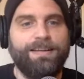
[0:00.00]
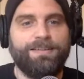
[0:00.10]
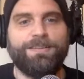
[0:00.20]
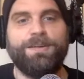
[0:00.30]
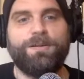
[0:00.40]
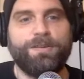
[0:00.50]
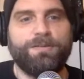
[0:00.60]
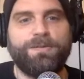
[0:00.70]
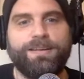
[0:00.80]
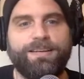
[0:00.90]
to know
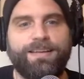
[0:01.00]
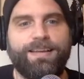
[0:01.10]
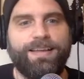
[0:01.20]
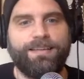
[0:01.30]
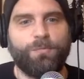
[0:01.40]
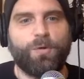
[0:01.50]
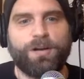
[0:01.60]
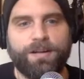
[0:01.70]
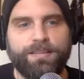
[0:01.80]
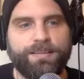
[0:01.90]
you and
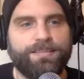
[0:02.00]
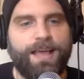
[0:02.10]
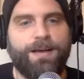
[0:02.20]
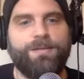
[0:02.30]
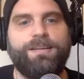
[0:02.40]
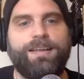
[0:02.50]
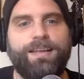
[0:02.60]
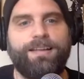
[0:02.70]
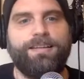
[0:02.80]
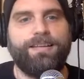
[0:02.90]
work on the sound,
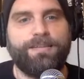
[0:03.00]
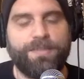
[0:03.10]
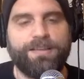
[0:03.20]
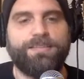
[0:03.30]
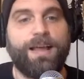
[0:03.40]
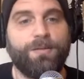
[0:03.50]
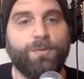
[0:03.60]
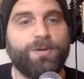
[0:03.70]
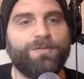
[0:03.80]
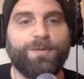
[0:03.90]
and everything sounds
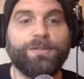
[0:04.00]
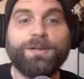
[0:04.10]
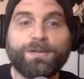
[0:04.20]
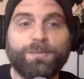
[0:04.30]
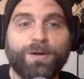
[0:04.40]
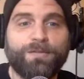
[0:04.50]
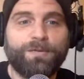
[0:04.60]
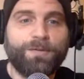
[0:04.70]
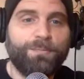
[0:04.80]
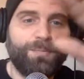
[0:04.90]
wonderful. It looks
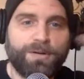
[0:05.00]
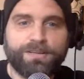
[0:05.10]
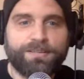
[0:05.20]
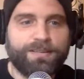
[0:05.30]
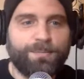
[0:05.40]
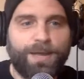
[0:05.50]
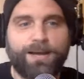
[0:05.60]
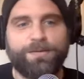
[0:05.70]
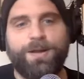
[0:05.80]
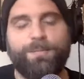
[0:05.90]
wonderful. The books and the
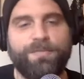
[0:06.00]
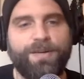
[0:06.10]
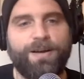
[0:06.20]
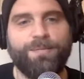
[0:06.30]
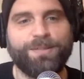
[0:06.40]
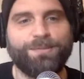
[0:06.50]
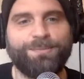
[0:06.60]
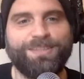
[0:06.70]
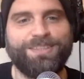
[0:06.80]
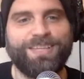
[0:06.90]
backdrop are very much
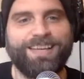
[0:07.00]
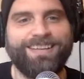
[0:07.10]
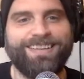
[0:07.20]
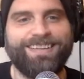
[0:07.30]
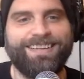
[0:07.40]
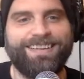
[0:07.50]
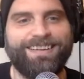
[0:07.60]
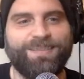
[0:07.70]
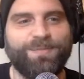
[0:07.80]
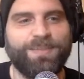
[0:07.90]
appreciated.
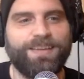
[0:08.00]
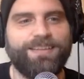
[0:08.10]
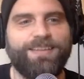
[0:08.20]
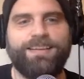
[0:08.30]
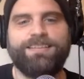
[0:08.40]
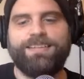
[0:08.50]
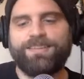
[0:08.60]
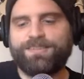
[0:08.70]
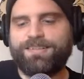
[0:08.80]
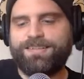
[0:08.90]
That
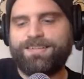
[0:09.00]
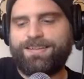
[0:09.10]
attention to detail.